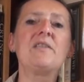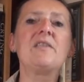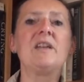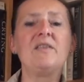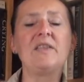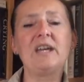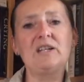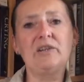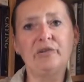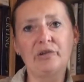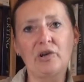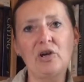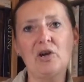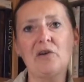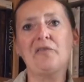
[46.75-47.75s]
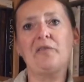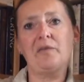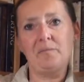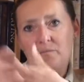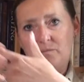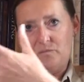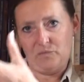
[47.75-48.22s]
then they deserve
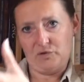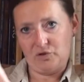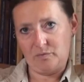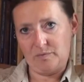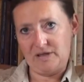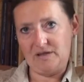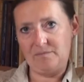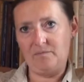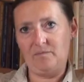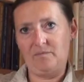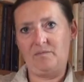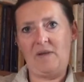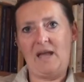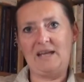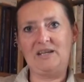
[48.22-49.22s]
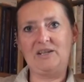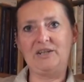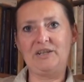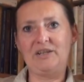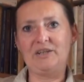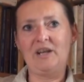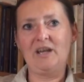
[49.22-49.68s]
to be
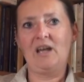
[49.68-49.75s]
aided.